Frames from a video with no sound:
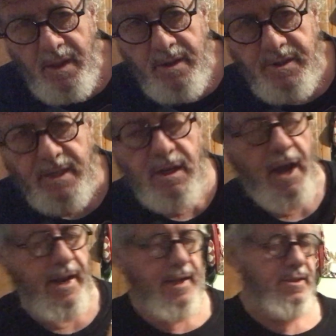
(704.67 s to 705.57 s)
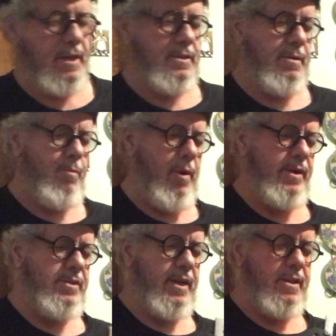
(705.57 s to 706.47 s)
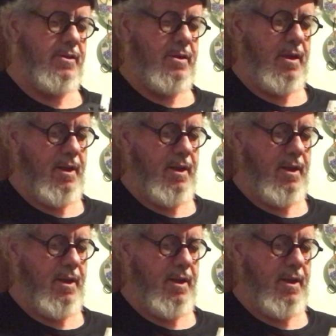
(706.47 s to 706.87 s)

690, 6.6,